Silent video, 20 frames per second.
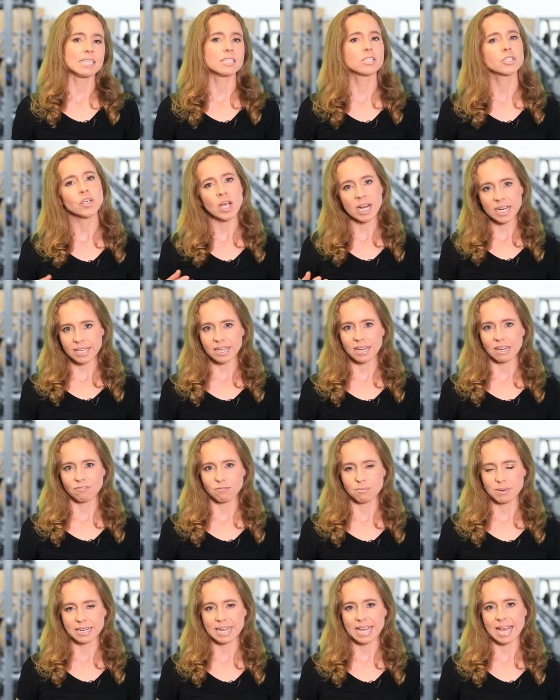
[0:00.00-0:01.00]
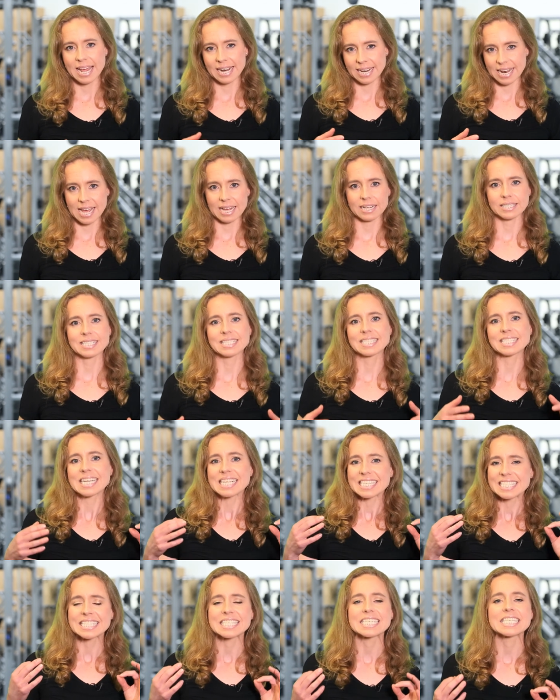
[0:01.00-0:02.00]
the Australian government announced
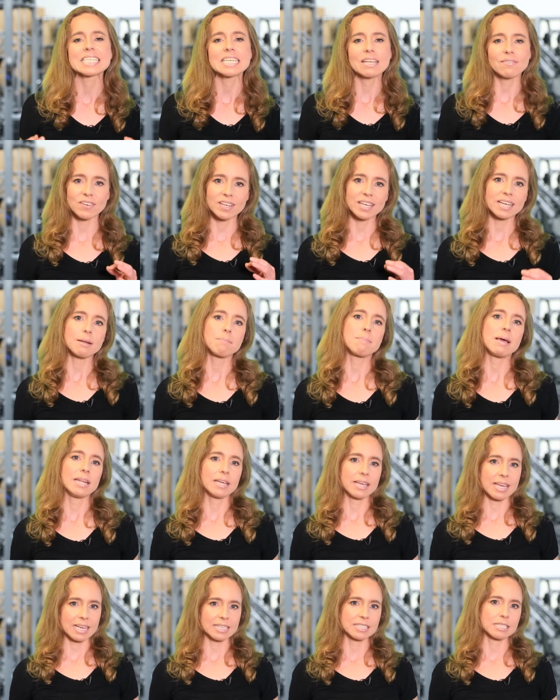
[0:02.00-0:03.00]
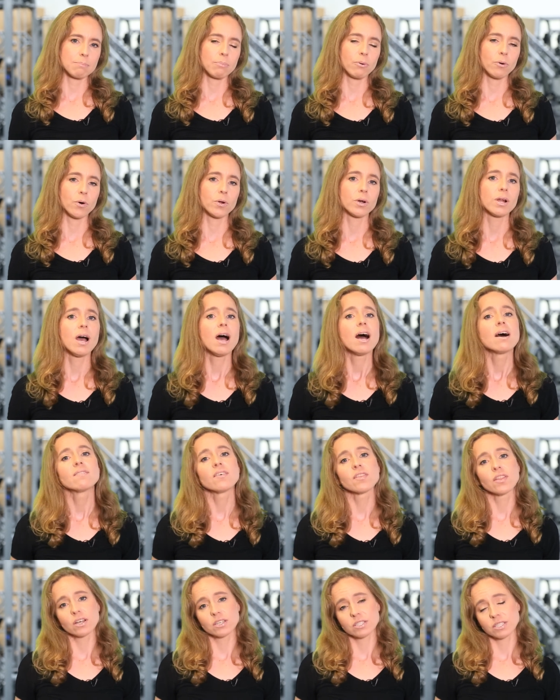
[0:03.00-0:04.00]
significant Medicare support
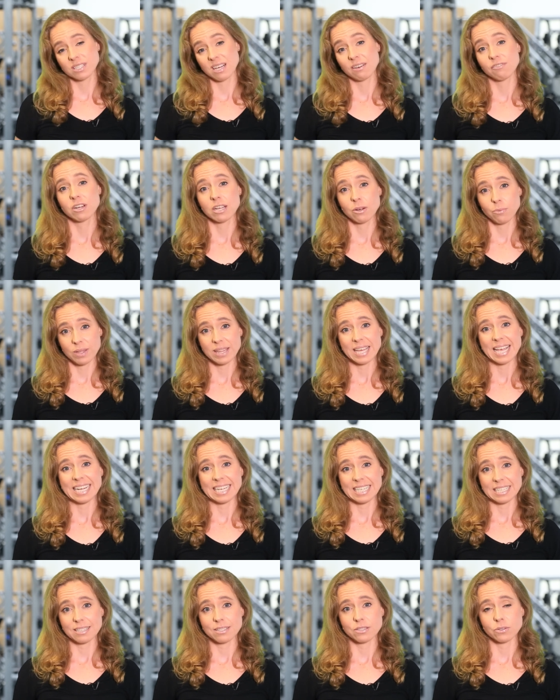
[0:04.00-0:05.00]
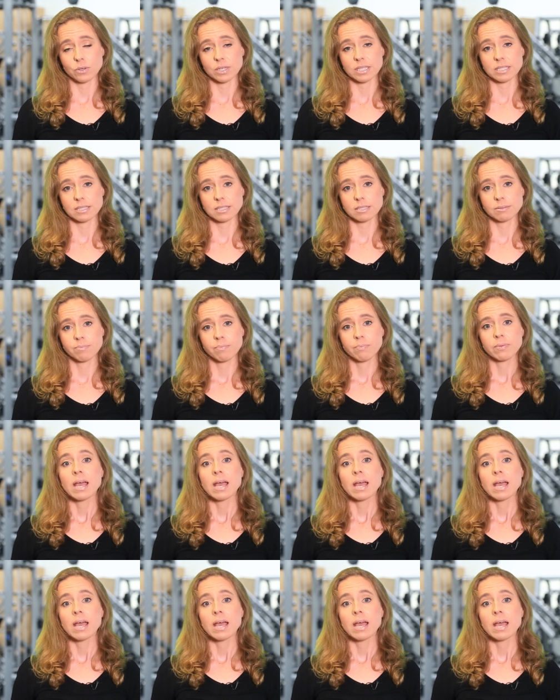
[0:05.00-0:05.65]
for those suffering with eating disorders,